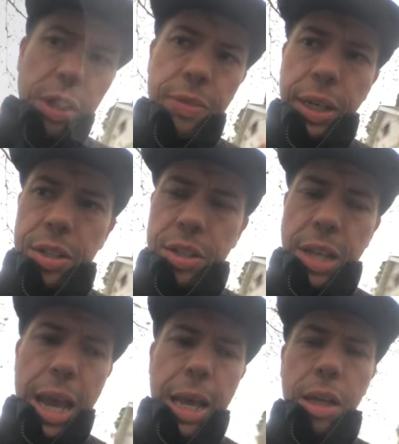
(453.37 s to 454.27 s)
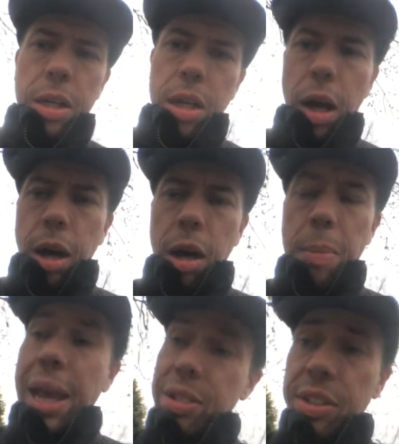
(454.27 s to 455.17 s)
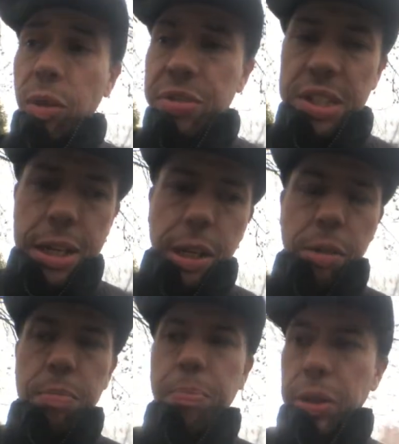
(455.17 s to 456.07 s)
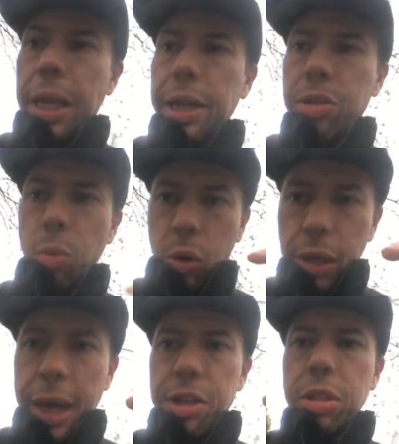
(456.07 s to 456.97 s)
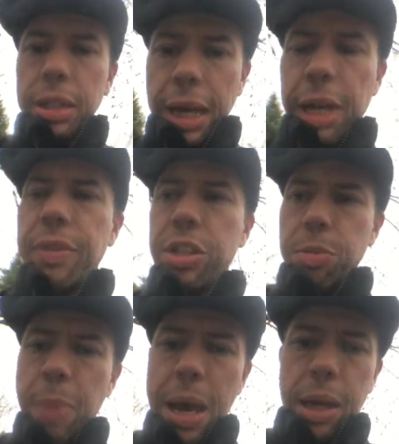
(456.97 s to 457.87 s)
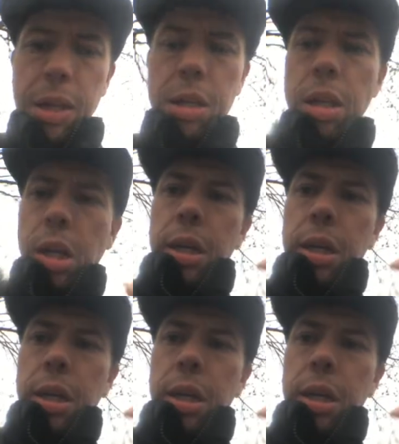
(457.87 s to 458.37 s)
leaving it stand, a self-seeding plant will actually kind of expand